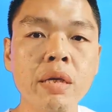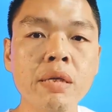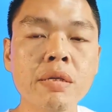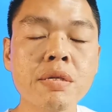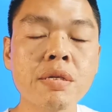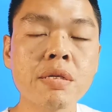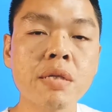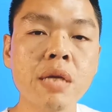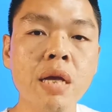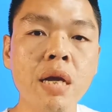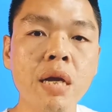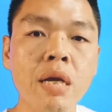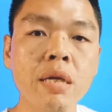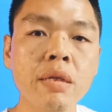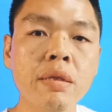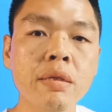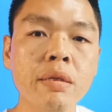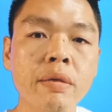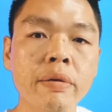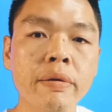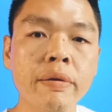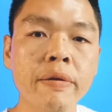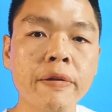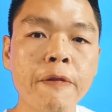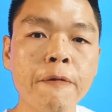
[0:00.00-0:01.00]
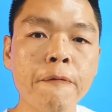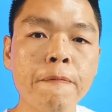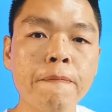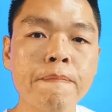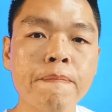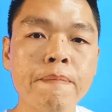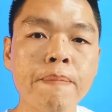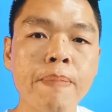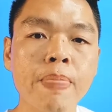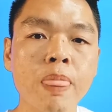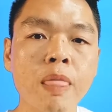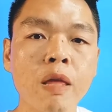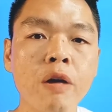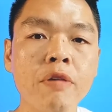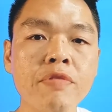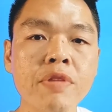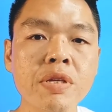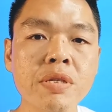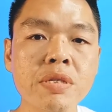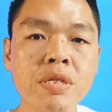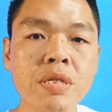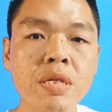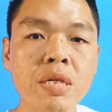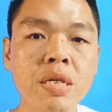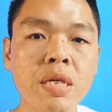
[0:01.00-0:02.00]
east side of
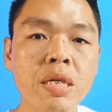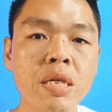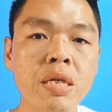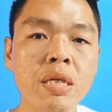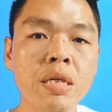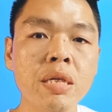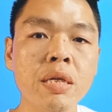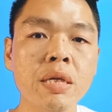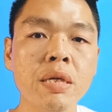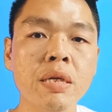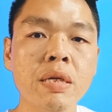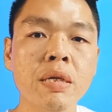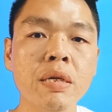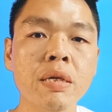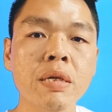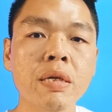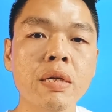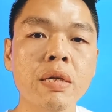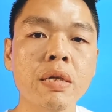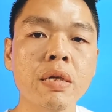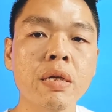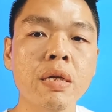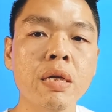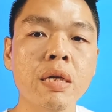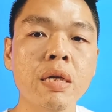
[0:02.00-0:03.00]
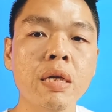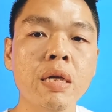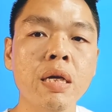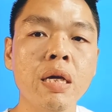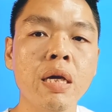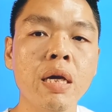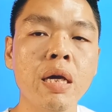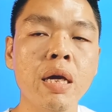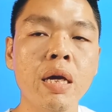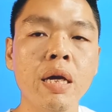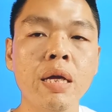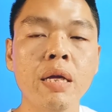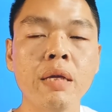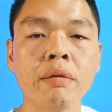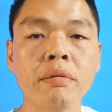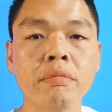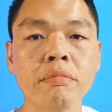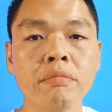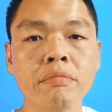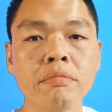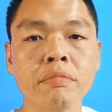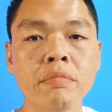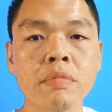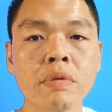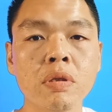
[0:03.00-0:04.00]
the city
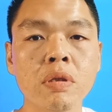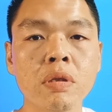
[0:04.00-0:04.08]
and